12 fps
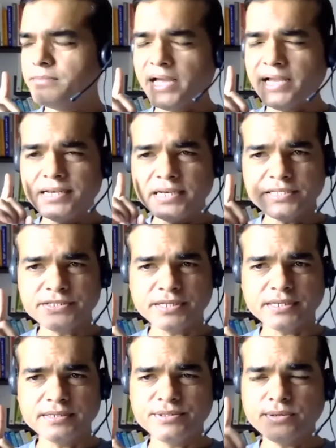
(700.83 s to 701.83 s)
My
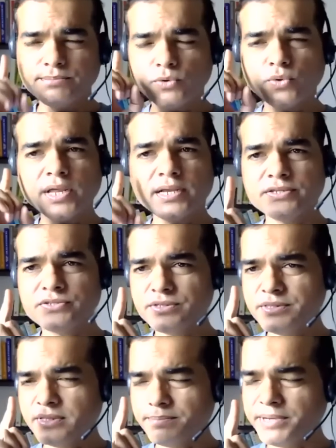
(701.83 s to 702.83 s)
listening. The more I
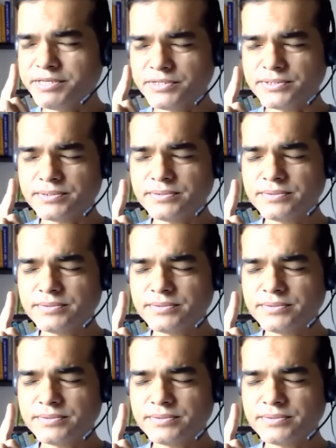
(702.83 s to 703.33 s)
listen, the better.